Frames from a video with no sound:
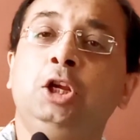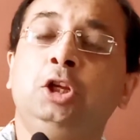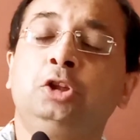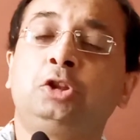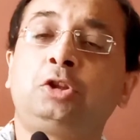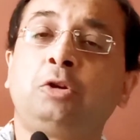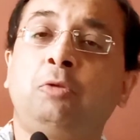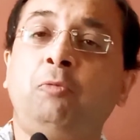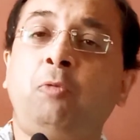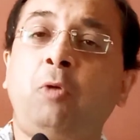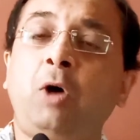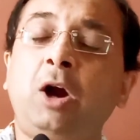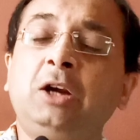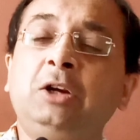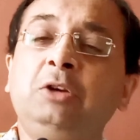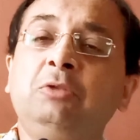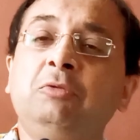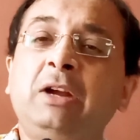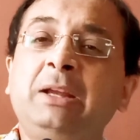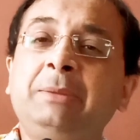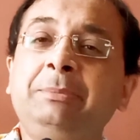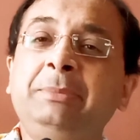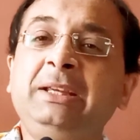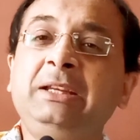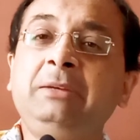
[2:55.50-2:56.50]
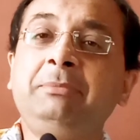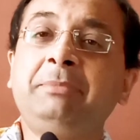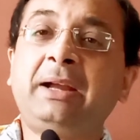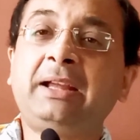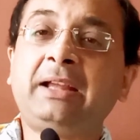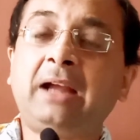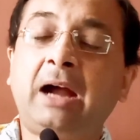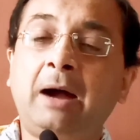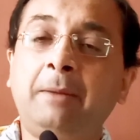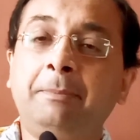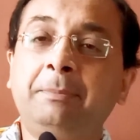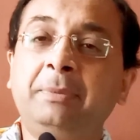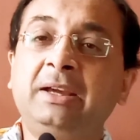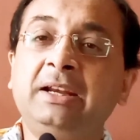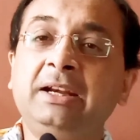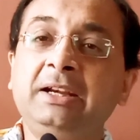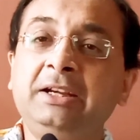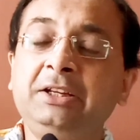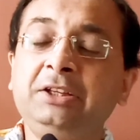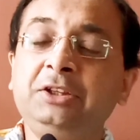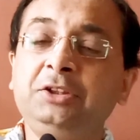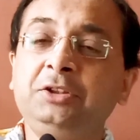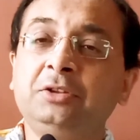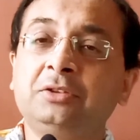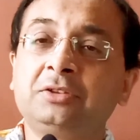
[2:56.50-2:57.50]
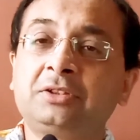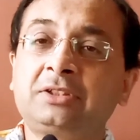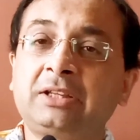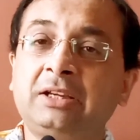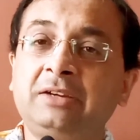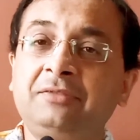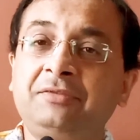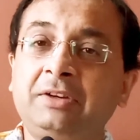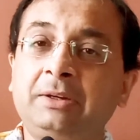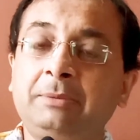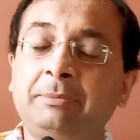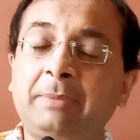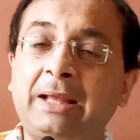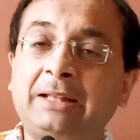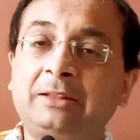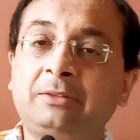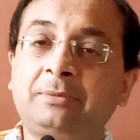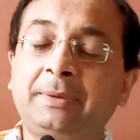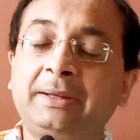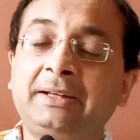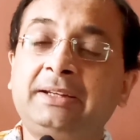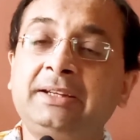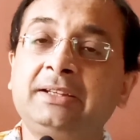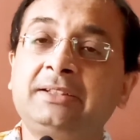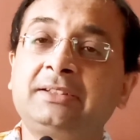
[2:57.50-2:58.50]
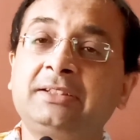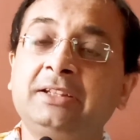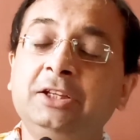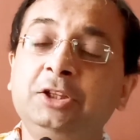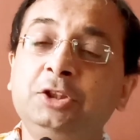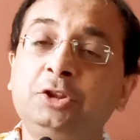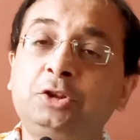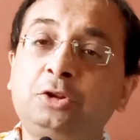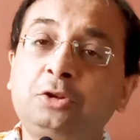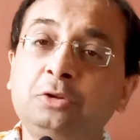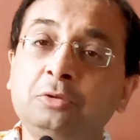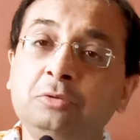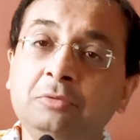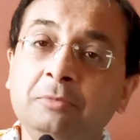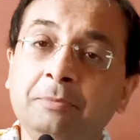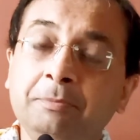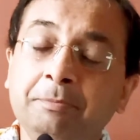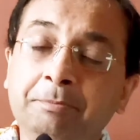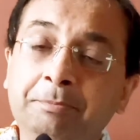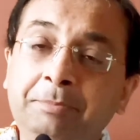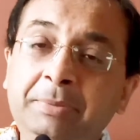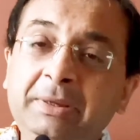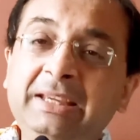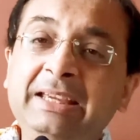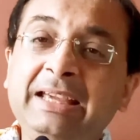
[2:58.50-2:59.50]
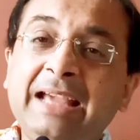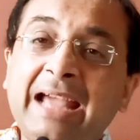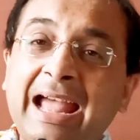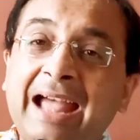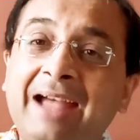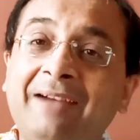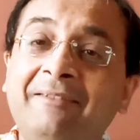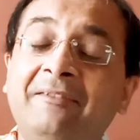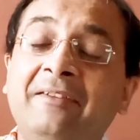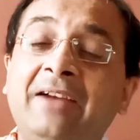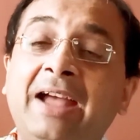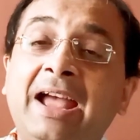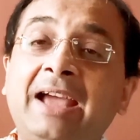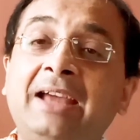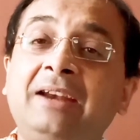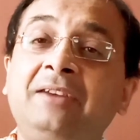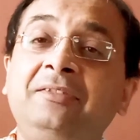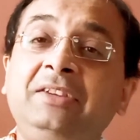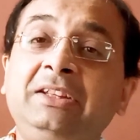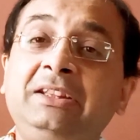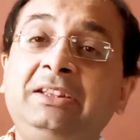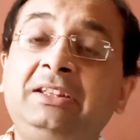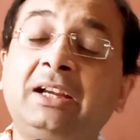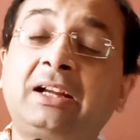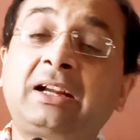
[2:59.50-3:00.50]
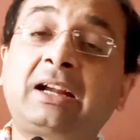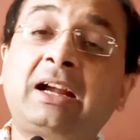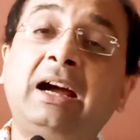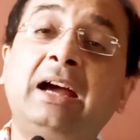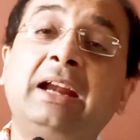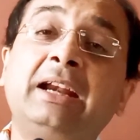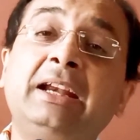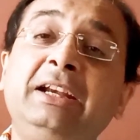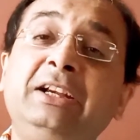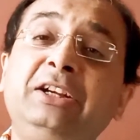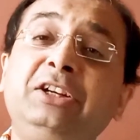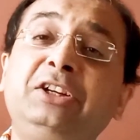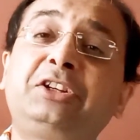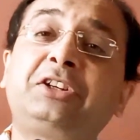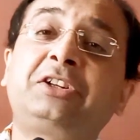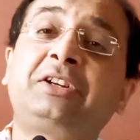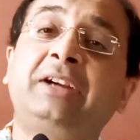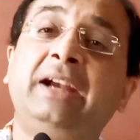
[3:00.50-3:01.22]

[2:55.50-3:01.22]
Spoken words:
So what do I mean by upgrading yourself in mathematics is to be aware with the current